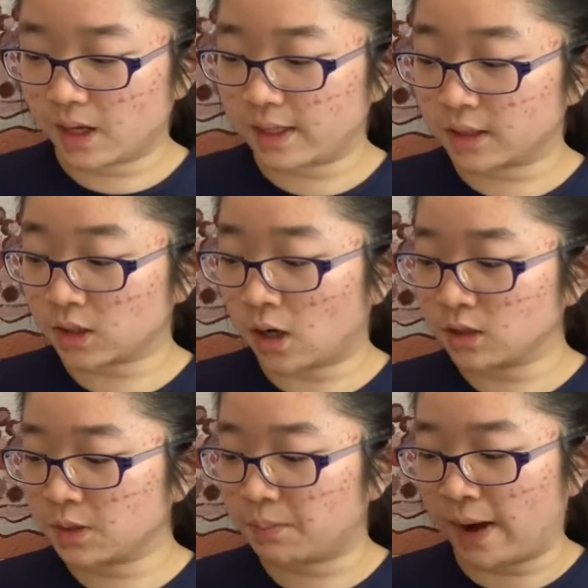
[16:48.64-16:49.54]
There's
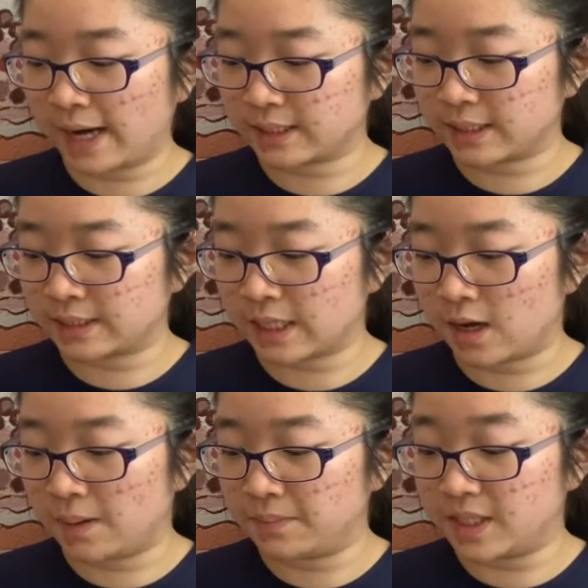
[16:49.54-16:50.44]
also practice
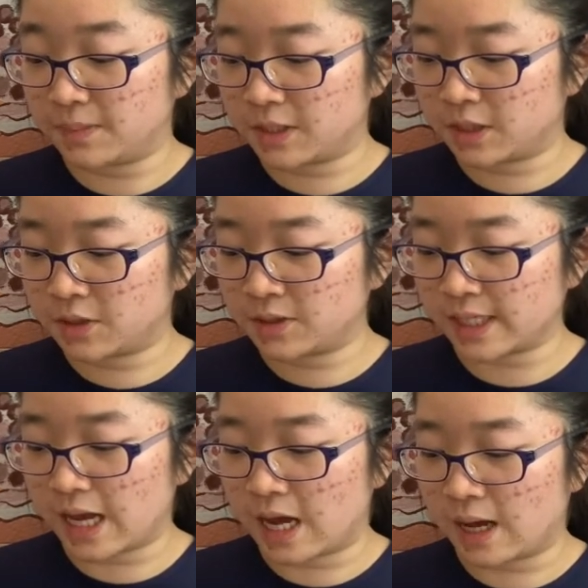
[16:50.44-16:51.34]
DBQs,
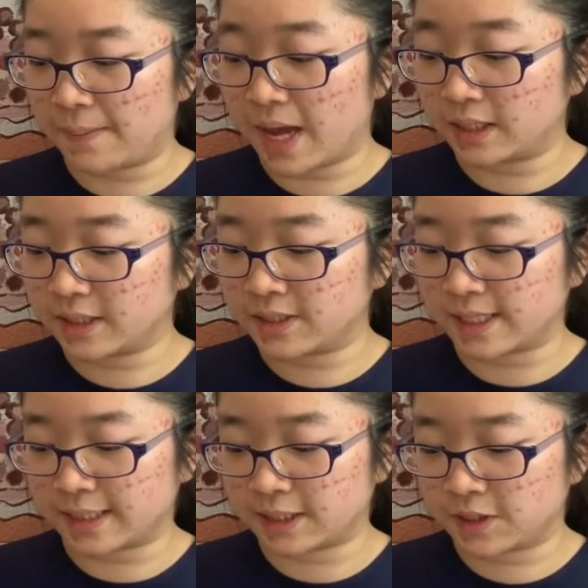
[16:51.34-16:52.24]
LEQs,
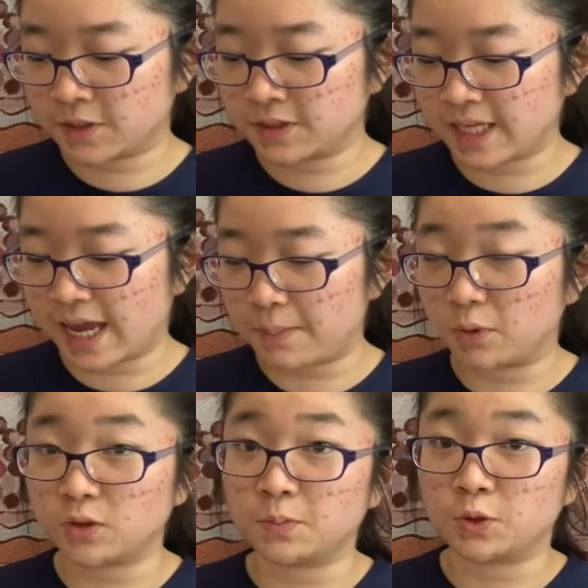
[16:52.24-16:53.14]
SAQs, and
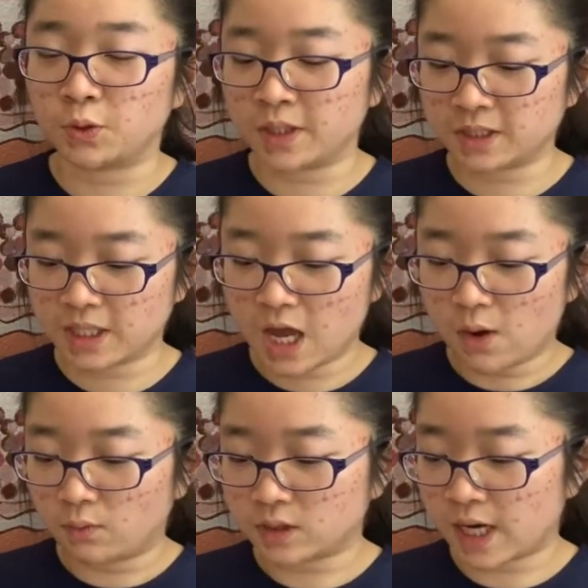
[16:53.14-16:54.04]
multiple choice,
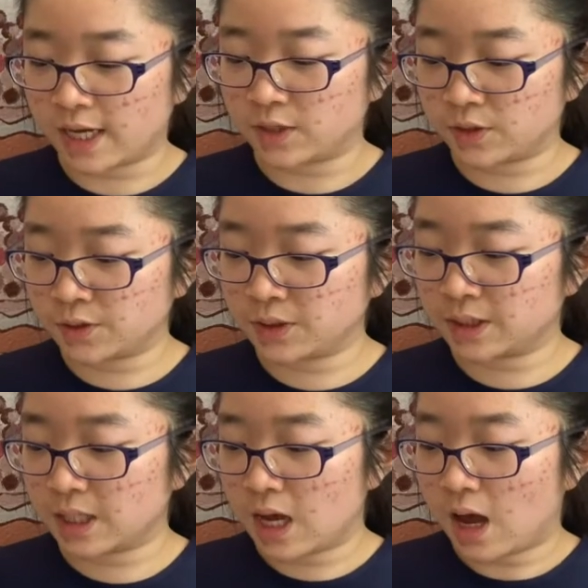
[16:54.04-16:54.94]
which I used.
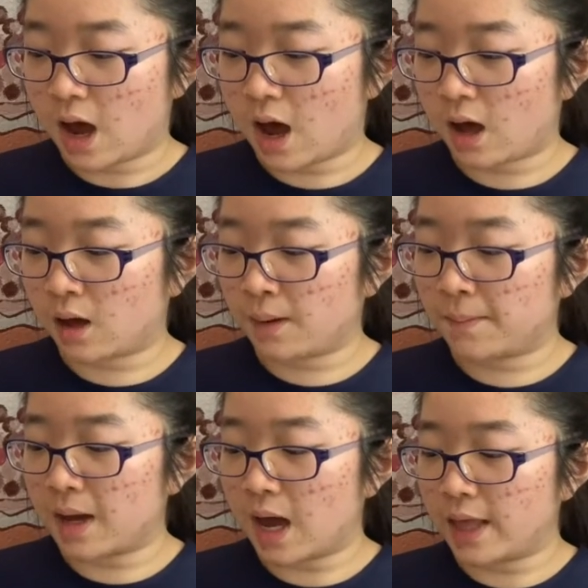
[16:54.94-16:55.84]

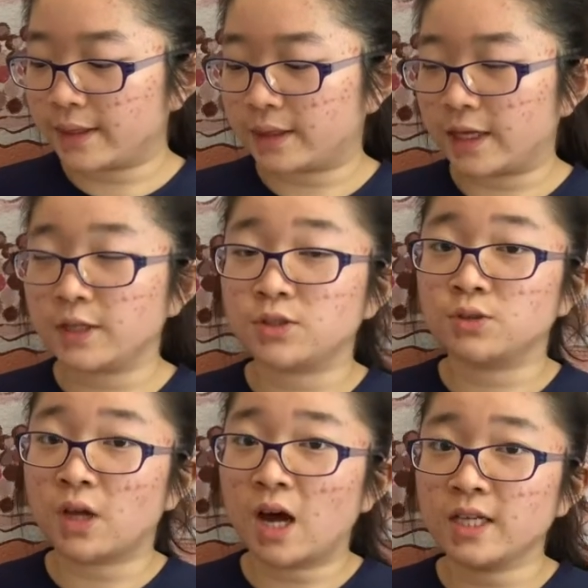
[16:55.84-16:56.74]
They do
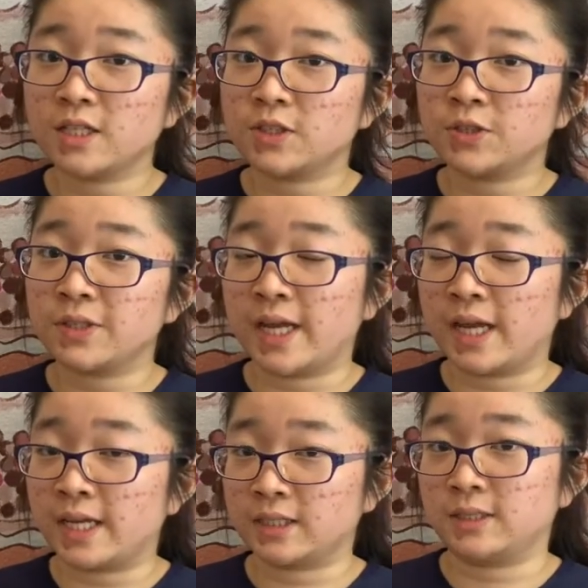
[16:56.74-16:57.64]
not include
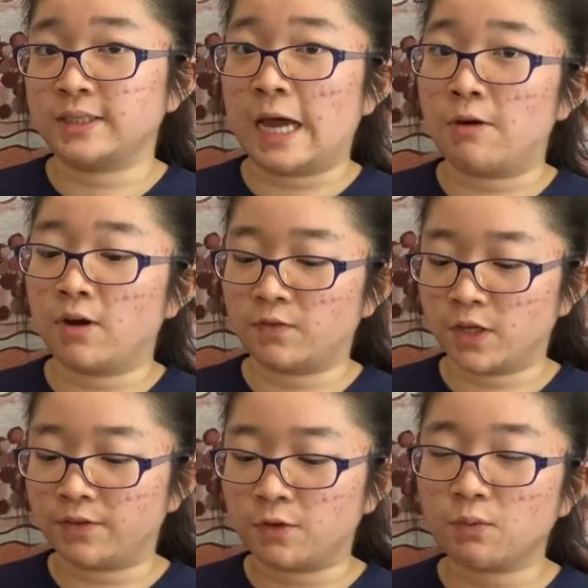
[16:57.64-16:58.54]
answers, however.
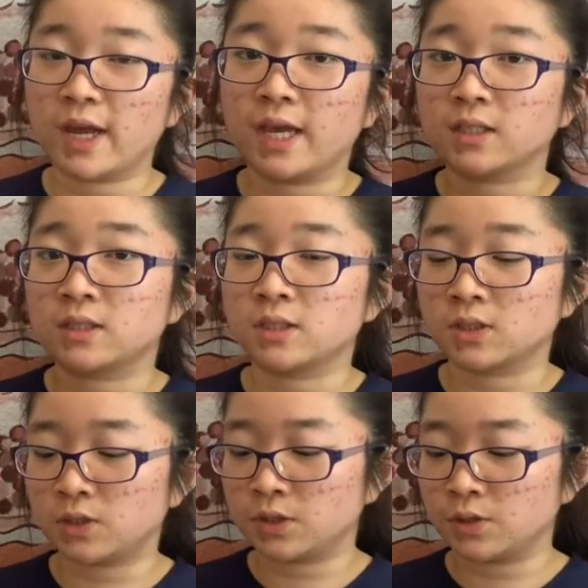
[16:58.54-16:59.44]
If you want answers
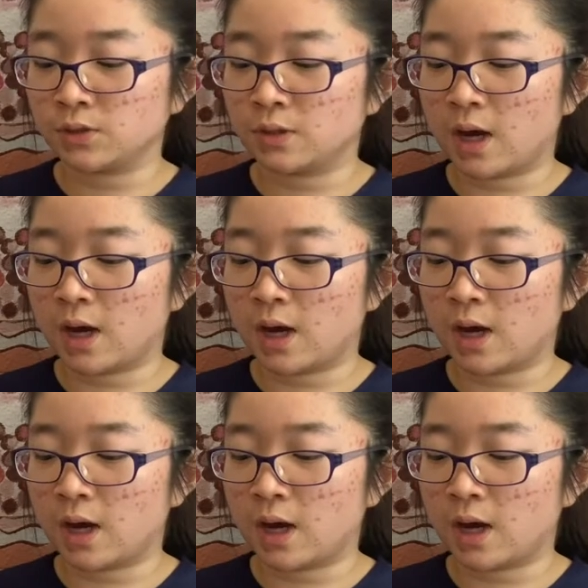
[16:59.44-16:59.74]
to